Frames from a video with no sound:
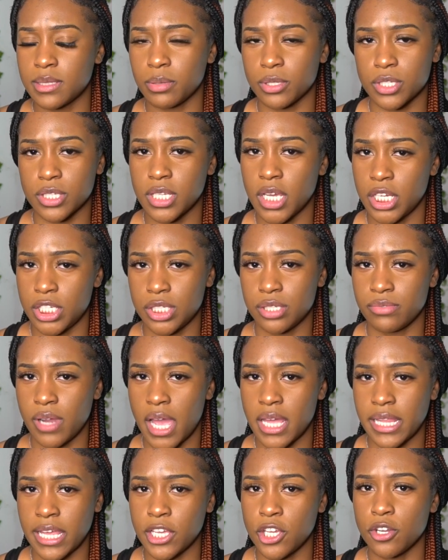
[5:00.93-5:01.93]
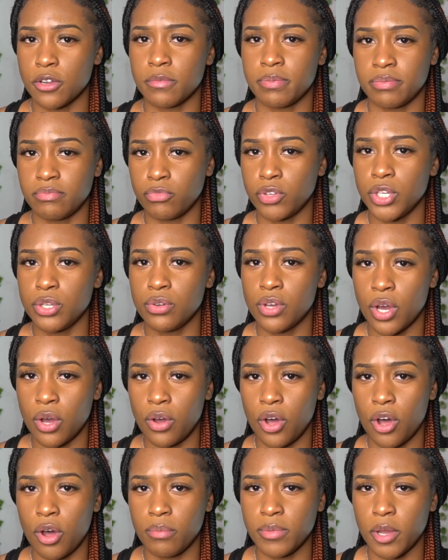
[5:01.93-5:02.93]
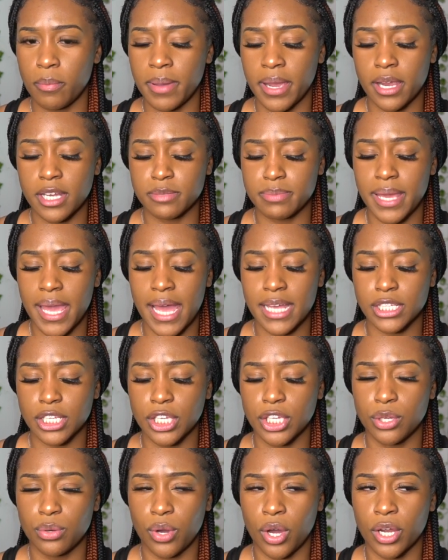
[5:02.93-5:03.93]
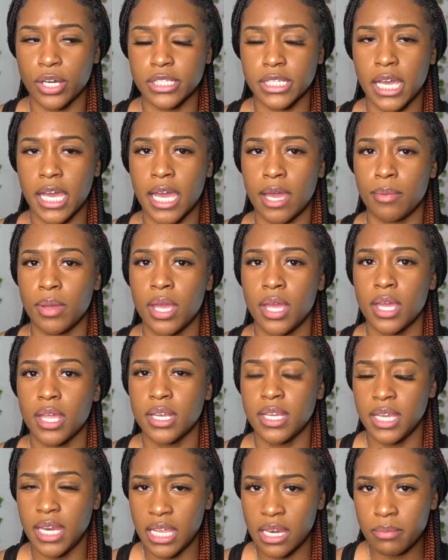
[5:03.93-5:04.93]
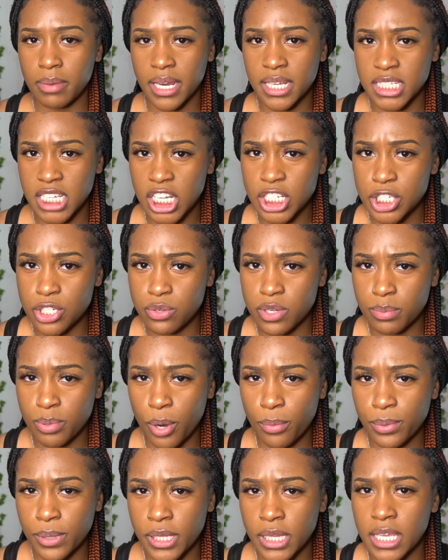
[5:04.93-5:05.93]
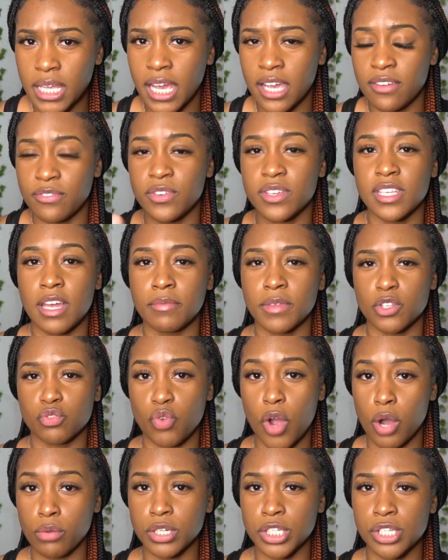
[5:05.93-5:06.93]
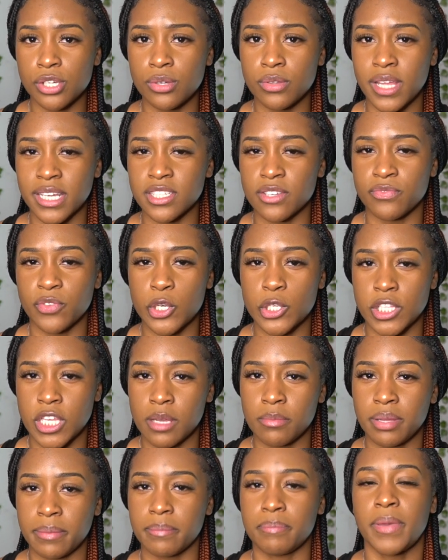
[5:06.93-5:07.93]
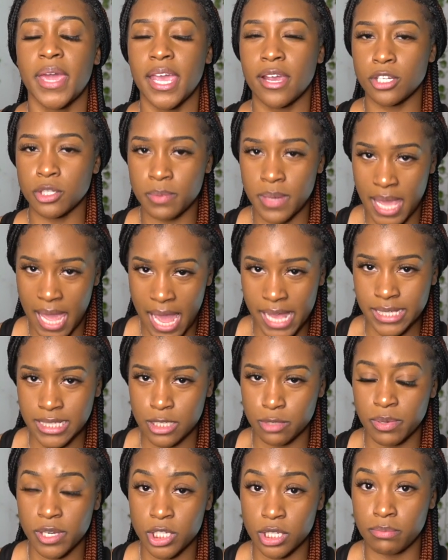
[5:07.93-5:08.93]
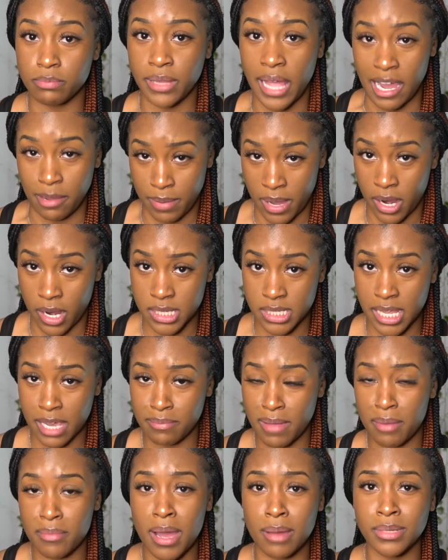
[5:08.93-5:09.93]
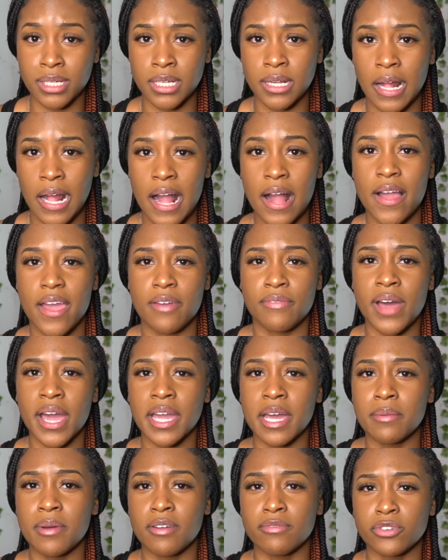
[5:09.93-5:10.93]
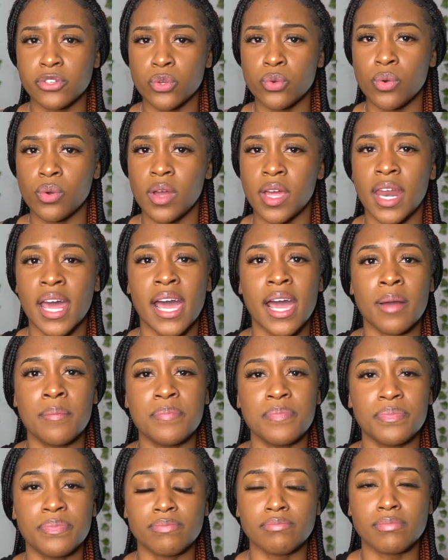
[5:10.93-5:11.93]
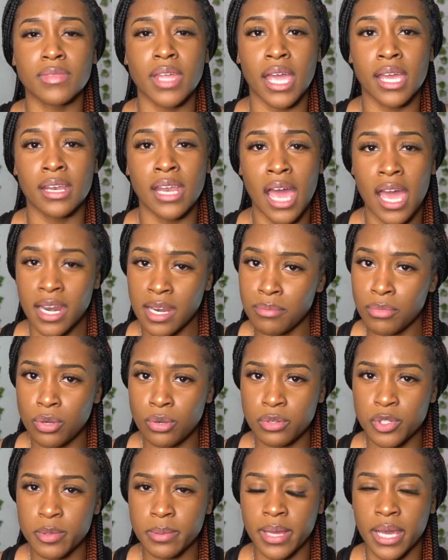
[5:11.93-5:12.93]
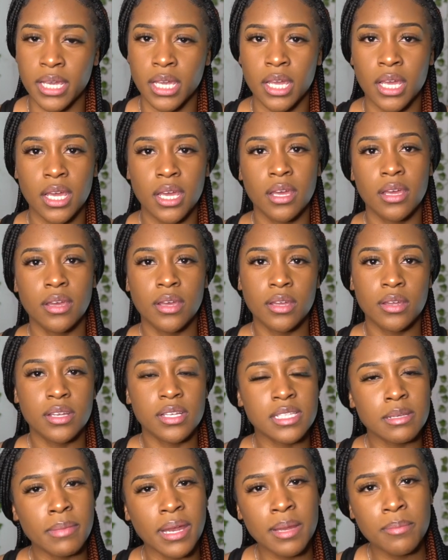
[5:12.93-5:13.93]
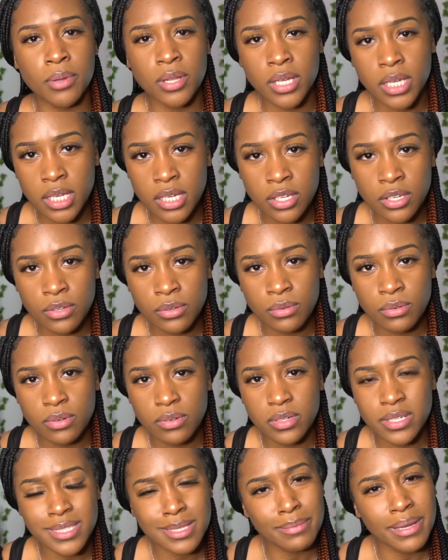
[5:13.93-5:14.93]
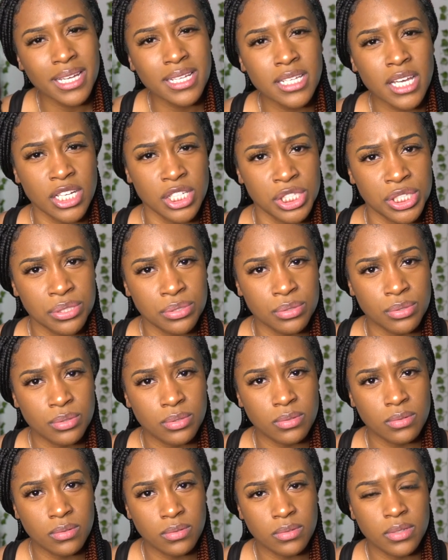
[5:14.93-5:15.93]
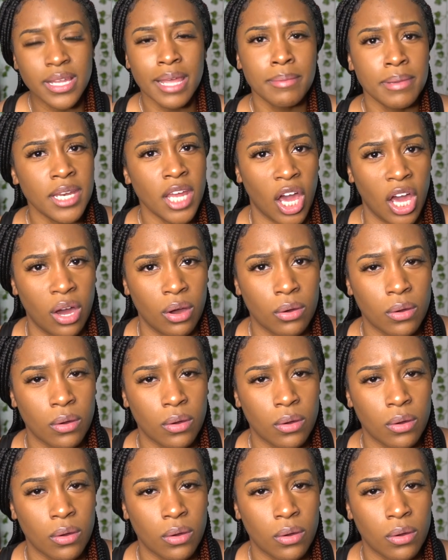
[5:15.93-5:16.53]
supposed to touch you, right? Like, when you go home, your parents be asking you all the time, did anybody touch you inappropriately? Like, if something's wrong with you, that's the first thing parents be asking, especially black parents. Like, my mama, if I come home from school and I'm, like, not in the mood, she'll be like, is somebody bullying you? Did somebody touch you? Let me know.